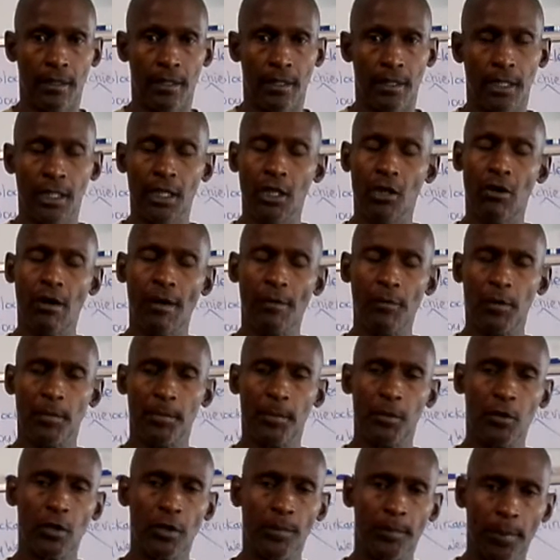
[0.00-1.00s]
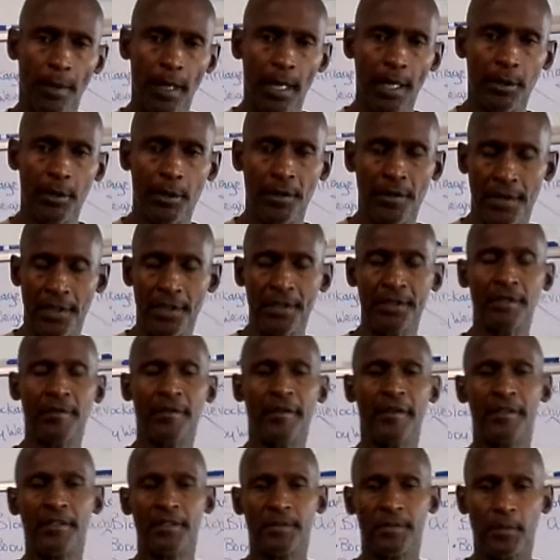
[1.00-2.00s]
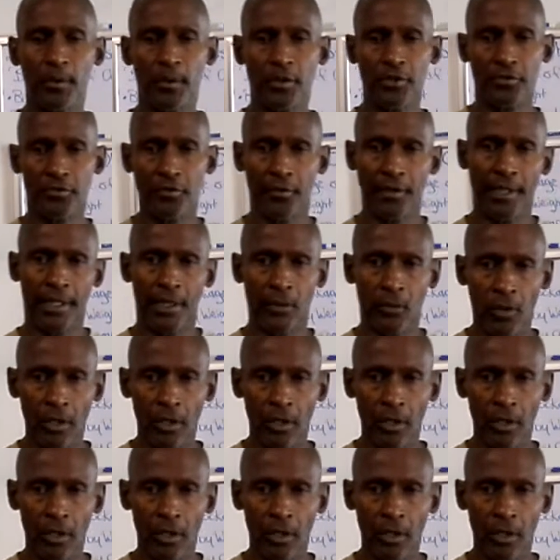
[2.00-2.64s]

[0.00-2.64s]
Hello, I'm Roberto with Innovative Sports Training.